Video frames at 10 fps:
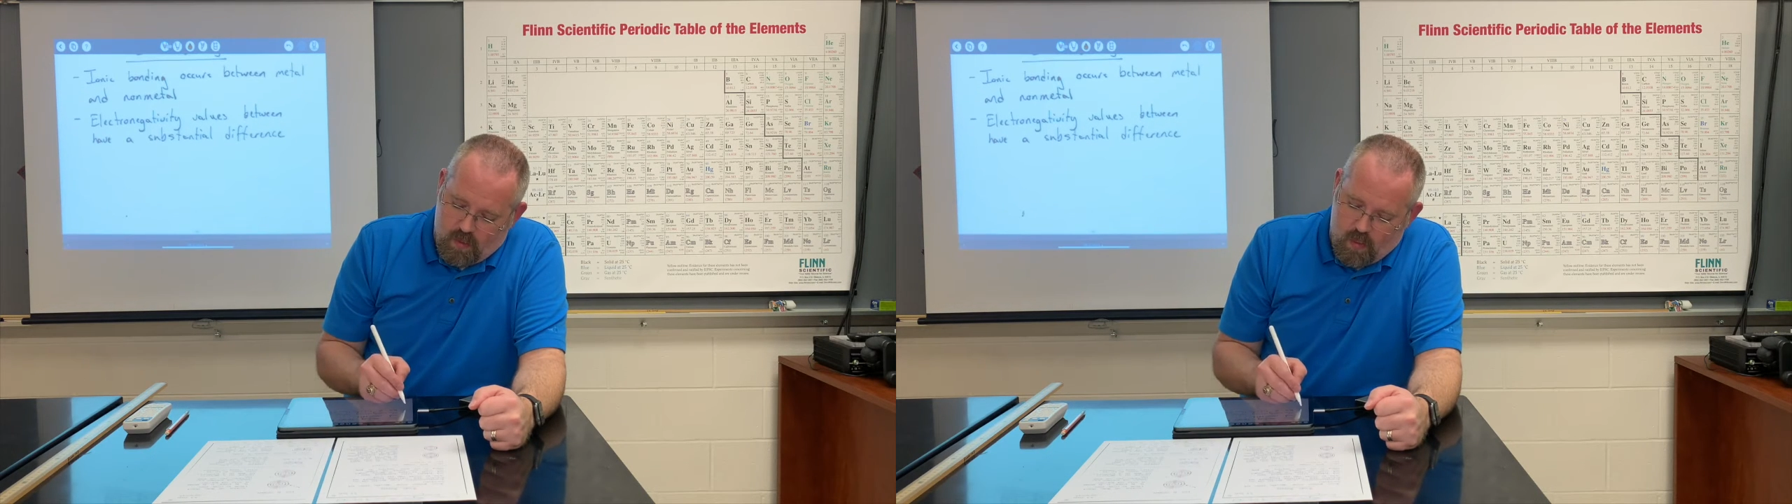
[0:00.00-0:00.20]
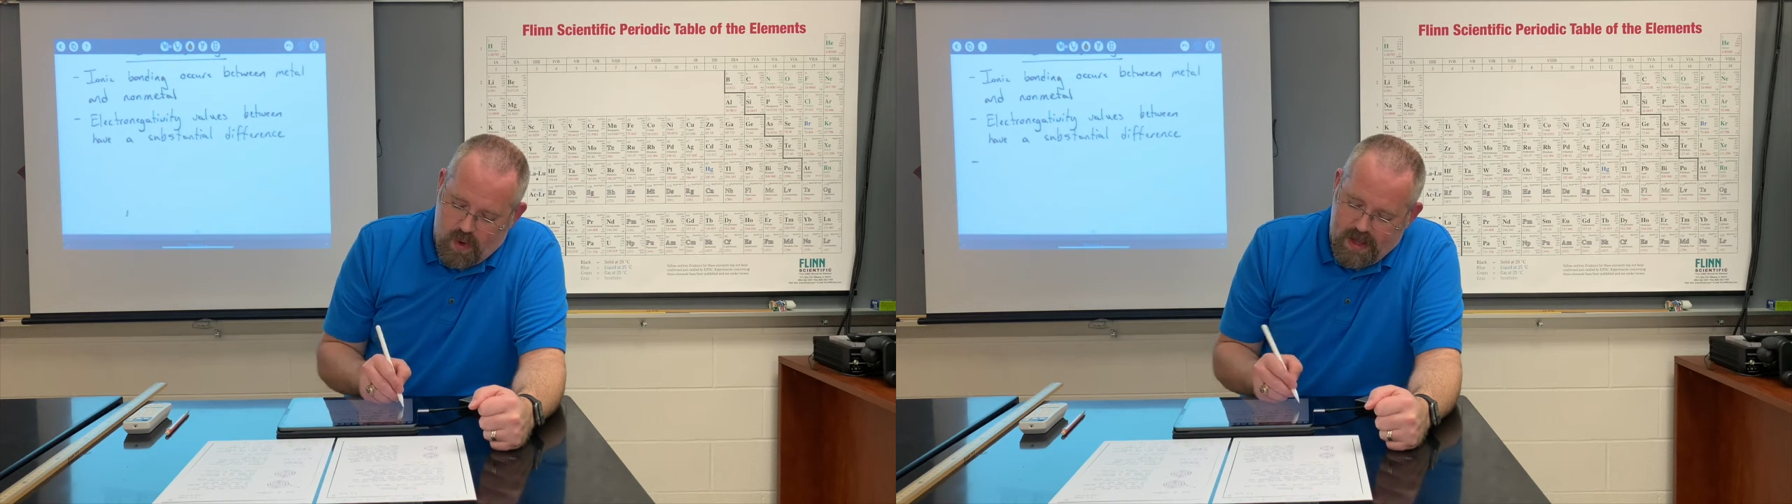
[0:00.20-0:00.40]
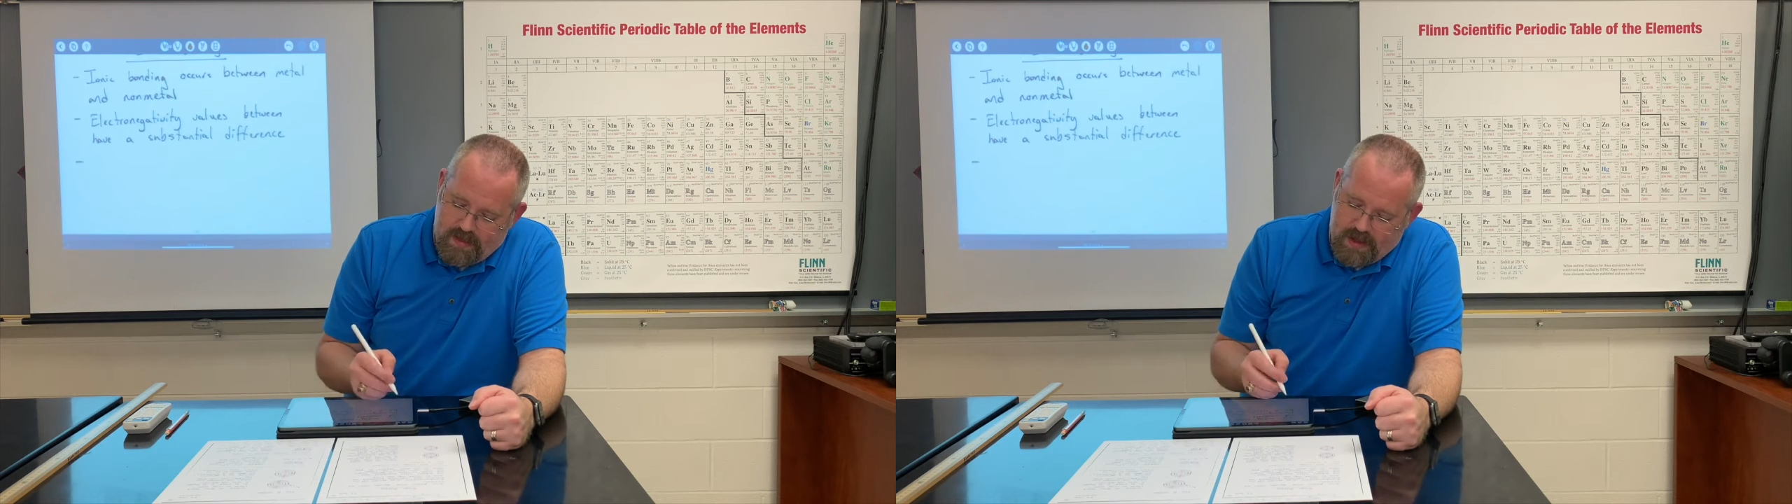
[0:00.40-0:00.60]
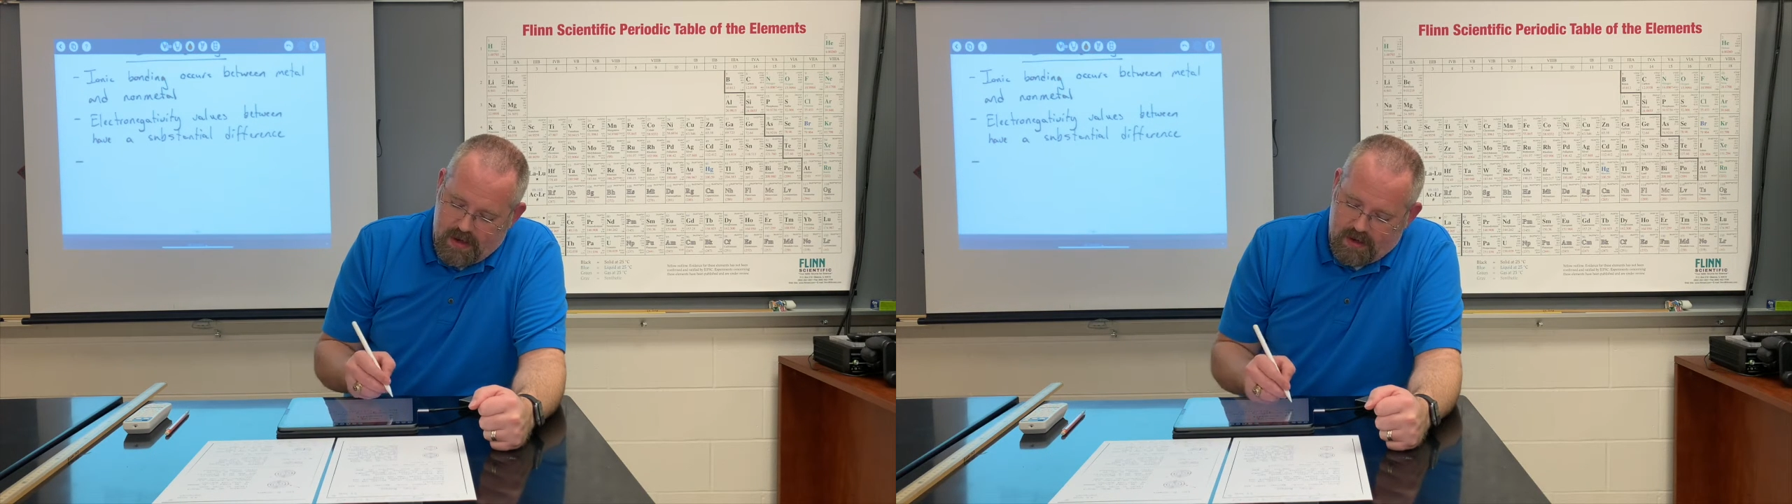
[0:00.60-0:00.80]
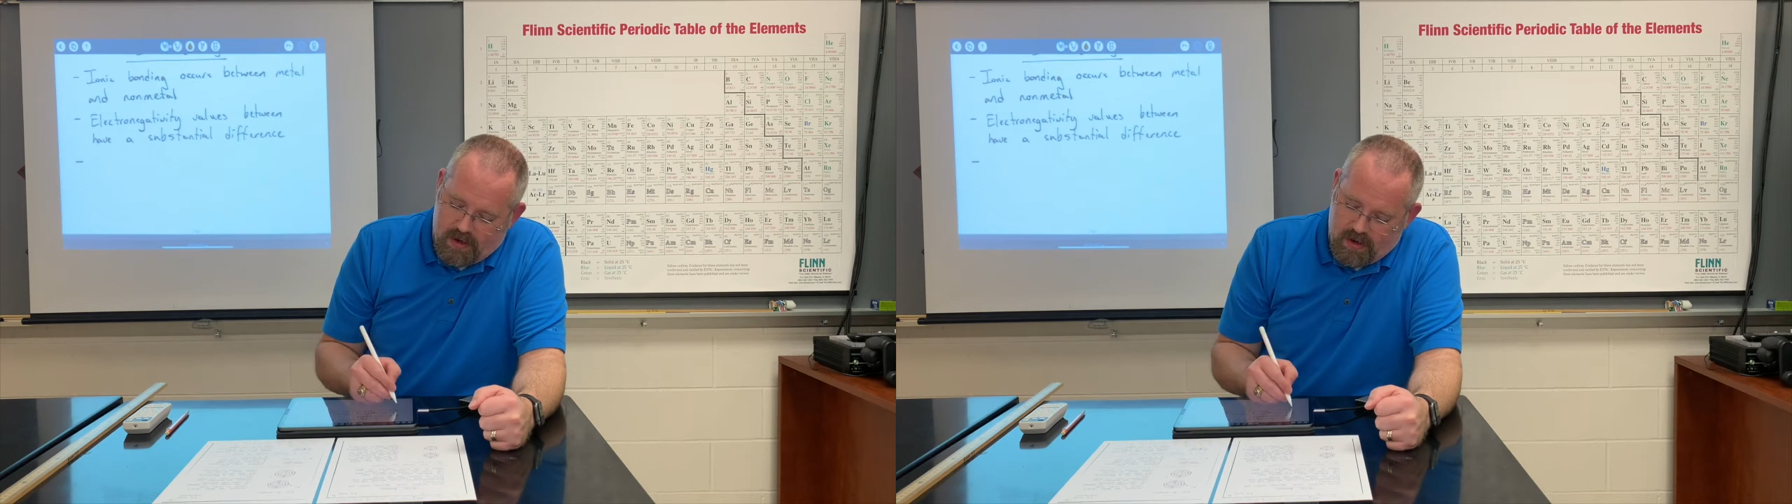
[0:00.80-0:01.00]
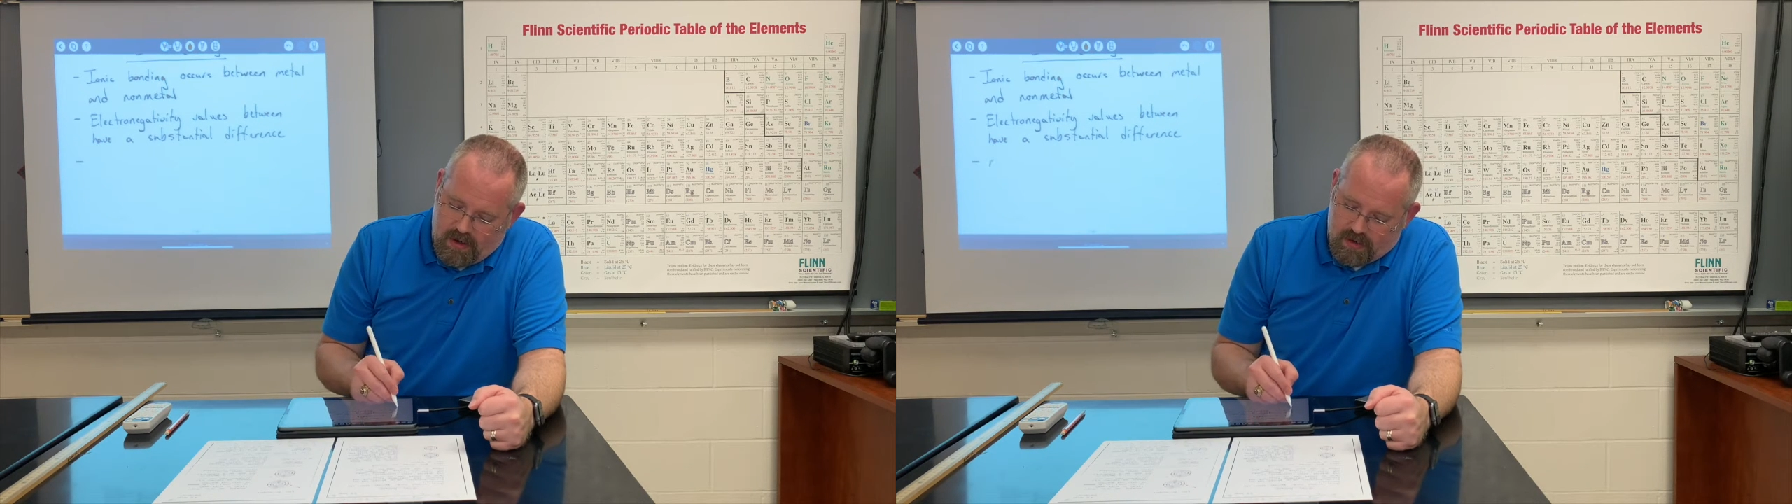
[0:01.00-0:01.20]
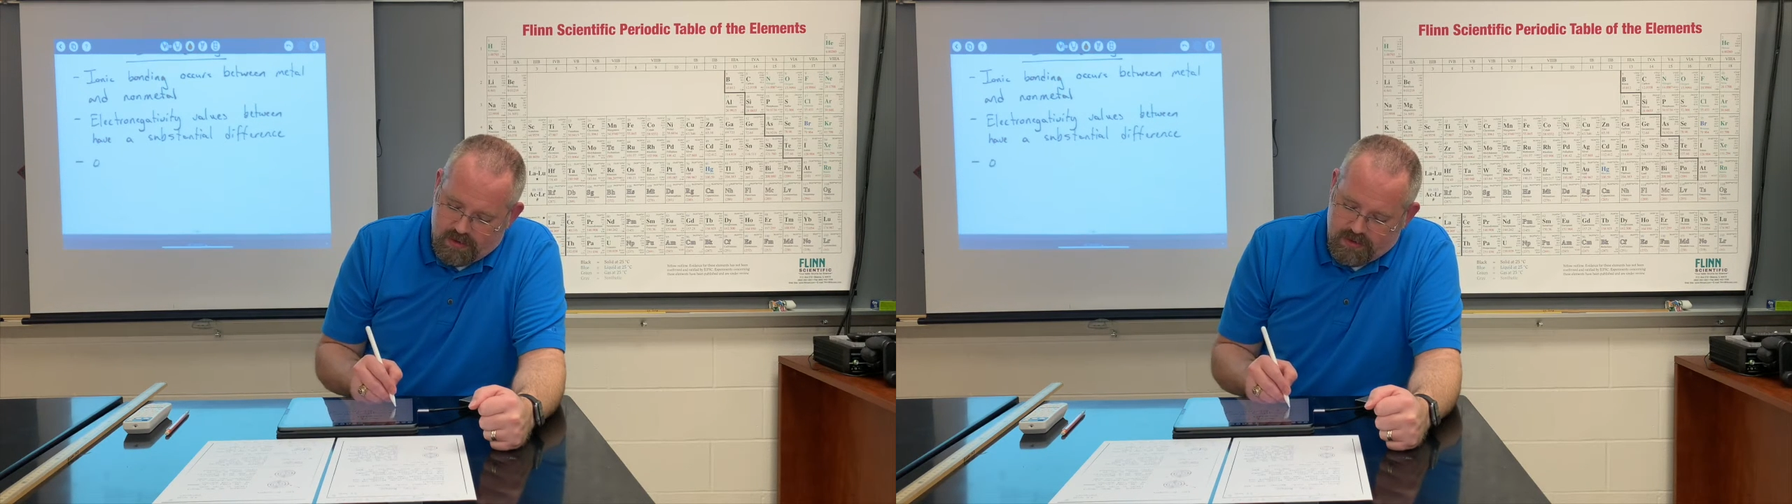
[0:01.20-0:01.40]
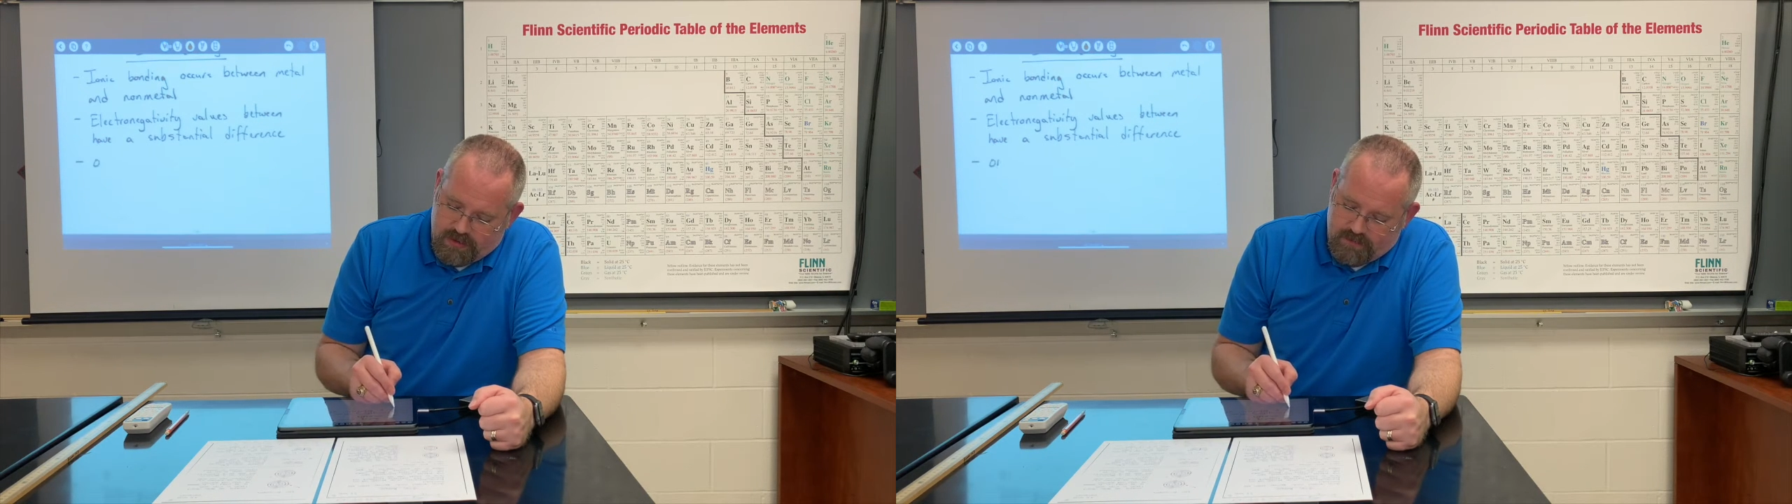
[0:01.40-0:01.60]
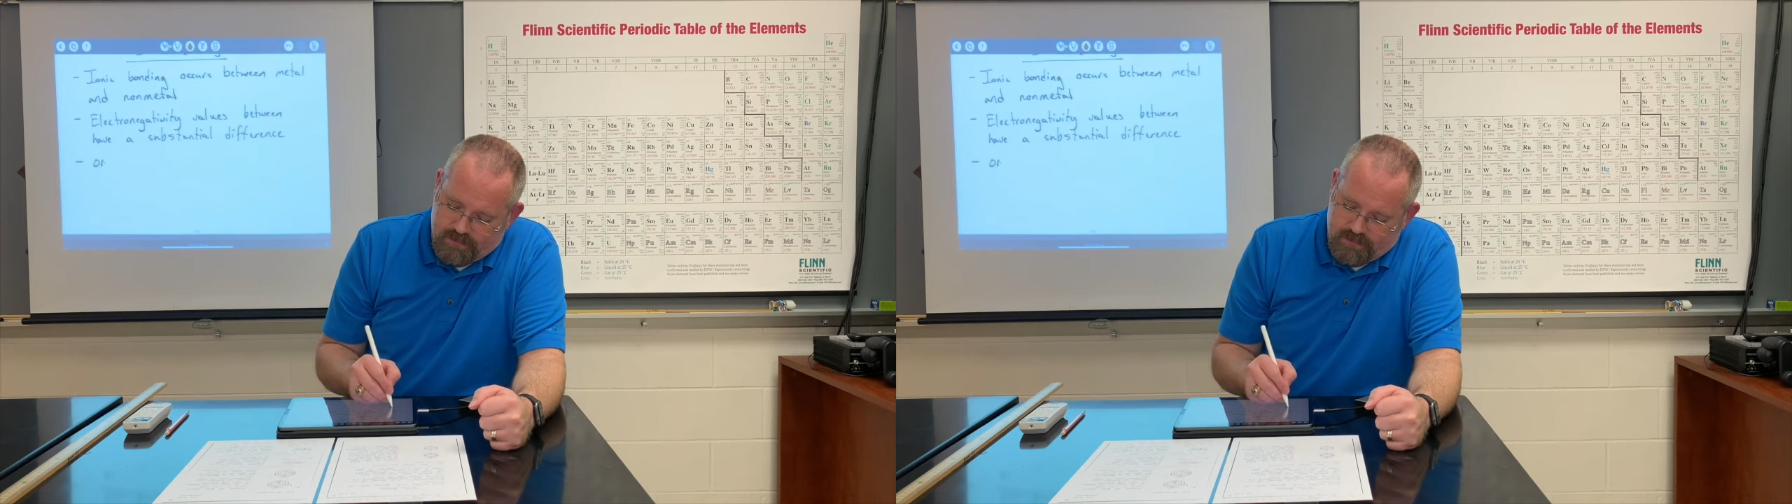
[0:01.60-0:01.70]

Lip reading: when that occurs,